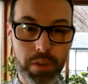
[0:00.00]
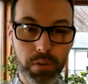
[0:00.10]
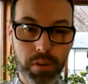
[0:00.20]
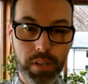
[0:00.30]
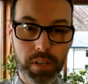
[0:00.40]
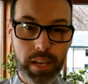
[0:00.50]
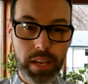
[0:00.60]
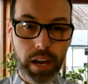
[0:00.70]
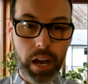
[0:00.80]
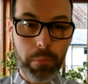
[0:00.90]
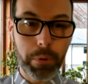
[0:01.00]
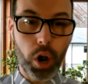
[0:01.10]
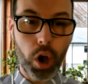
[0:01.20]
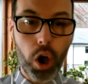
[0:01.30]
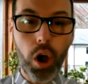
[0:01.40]
you.
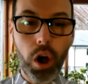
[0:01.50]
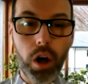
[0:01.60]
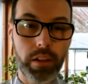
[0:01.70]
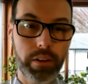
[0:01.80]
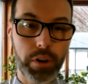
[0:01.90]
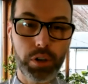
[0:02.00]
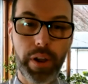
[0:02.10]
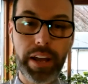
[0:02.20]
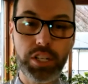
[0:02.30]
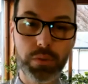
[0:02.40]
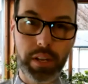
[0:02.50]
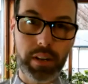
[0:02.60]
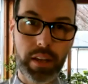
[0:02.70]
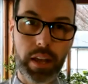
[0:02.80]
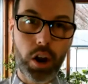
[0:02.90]
But all of our graduate
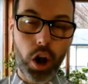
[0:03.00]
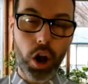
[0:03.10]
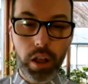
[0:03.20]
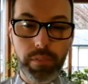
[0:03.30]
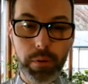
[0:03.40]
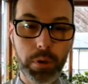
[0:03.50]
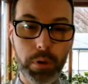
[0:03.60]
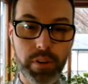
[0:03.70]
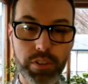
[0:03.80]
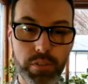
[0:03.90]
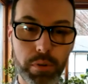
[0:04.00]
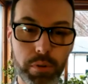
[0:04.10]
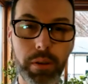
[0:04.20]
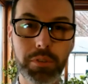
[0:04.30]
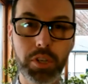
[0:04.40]
and all of our postgraduate
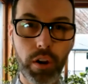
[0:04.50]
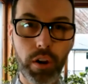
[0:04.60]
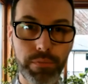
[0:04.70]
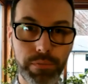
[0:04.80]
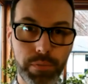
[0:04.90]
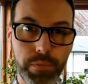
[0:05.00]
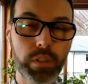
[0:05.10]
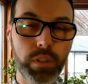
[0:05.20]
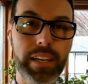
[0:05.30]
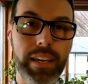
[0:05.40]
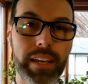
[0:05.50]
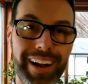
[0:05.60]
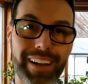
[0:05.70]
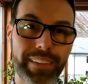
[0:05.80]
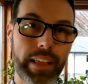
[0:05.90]
programs are fully
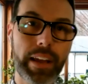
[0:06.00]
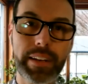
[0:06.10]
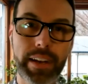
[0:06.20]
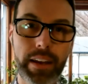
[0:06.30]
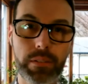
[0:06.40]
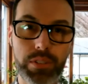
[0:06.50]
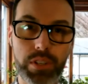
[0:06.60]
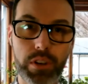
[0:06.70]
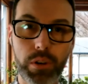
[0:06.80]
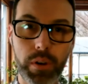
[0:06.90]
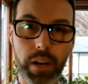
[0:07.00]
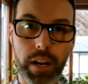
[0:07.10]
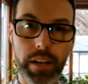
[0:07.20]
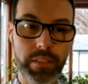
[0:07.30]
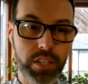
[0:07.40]
online now. So
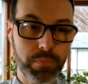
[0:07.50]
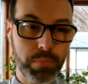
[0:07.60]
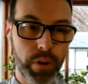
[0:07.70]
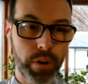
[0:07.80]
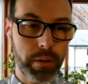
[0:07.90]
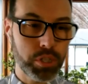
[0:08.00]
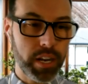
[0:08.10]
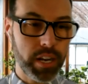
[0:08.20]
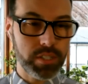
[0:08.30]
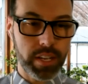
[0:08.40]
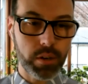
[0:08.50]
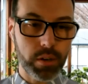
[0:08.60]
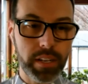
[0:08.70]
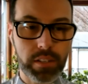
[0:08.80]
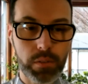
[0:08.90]
this program, Josh, is that
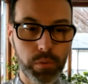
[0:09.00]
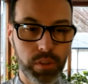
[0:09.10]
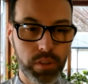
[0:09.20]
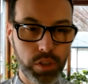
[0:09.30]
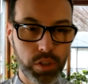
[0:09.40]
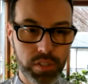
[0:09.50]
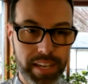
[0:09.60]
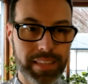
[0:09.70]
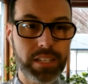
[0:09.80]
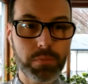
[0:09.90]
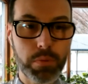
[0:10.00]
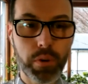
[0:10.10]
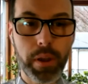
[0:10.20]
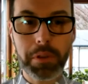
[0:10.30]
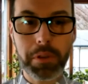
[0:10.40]
correct? You could take this
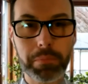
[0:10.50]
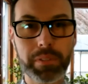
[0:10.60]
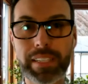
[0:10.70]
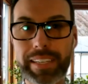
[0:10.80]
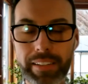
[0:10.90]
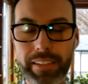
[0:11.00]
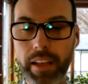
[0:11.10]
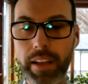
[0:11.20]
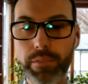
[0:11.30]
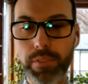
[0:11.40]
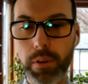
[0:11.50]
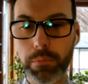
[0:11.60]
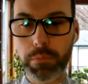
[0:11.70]
program completely online from